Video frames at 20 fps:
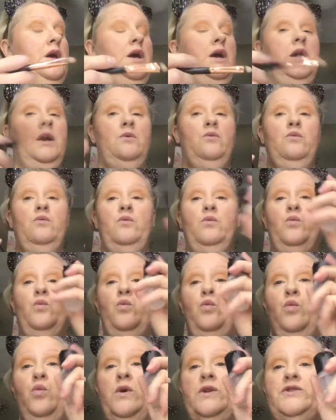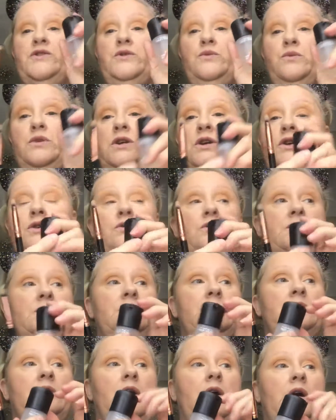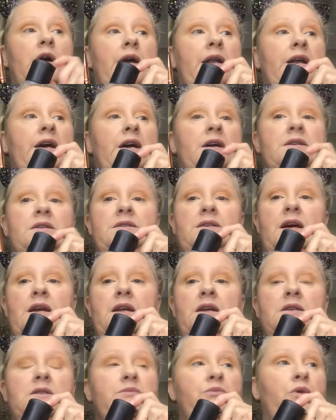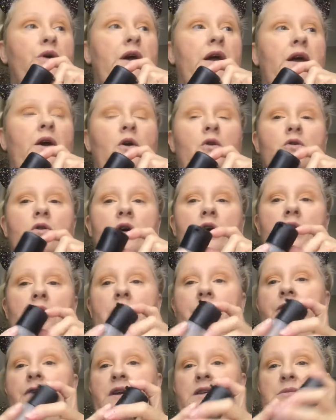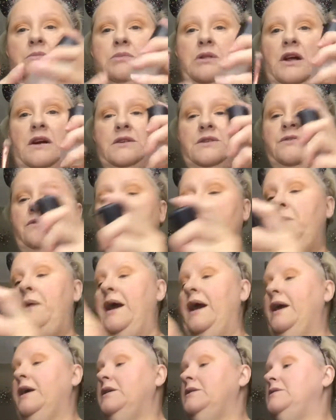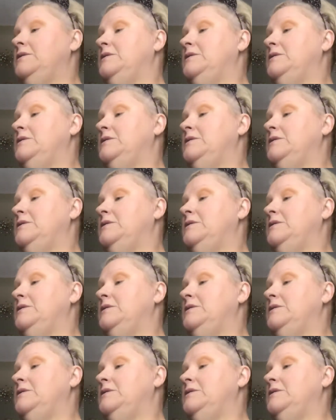And what you want to use is any kind of setting spray or a Fix Plus from MAC.